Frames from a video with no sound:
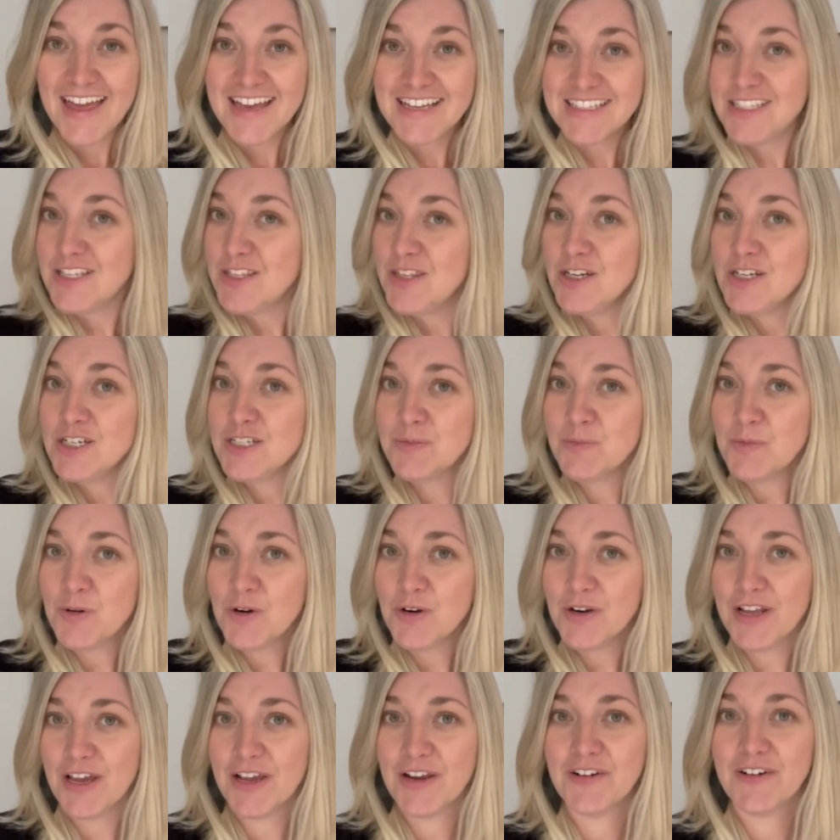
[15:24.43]
So there's more
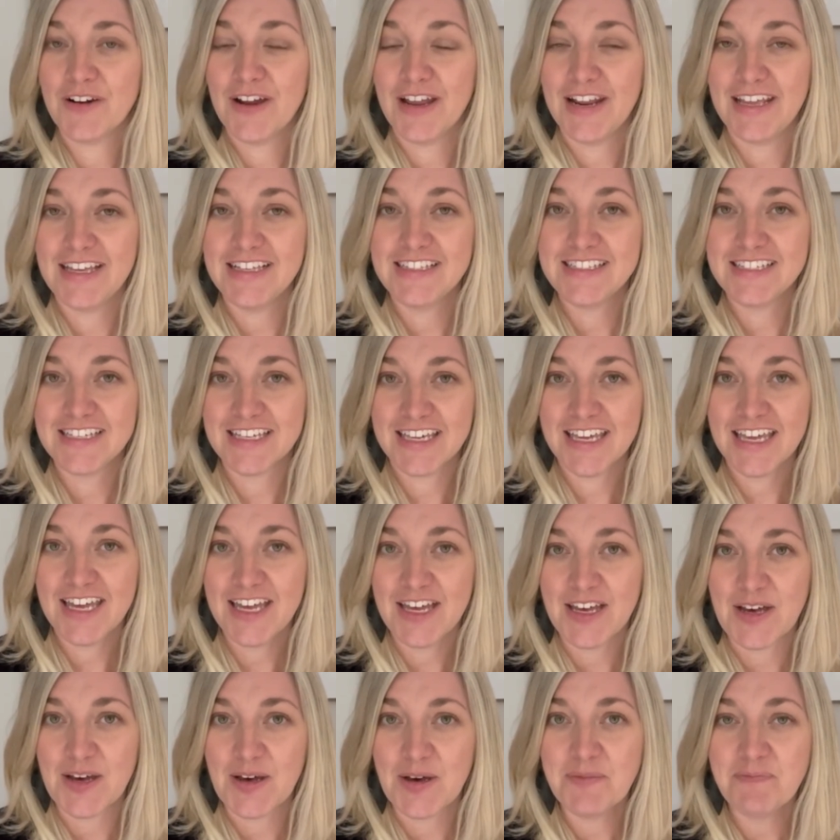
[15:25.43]
decorating to
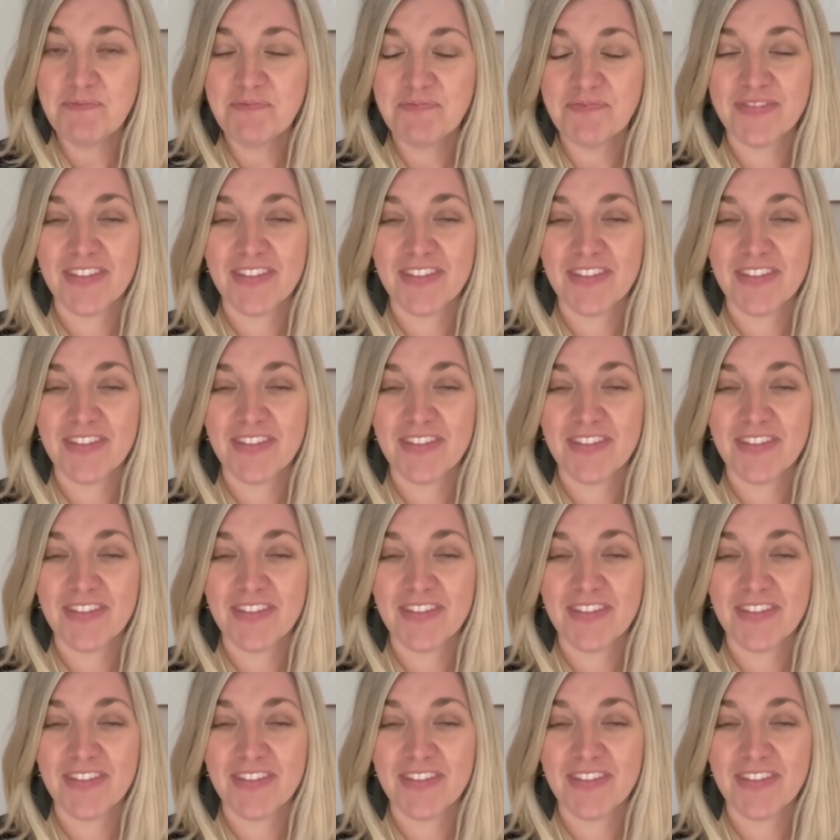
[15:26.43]
come,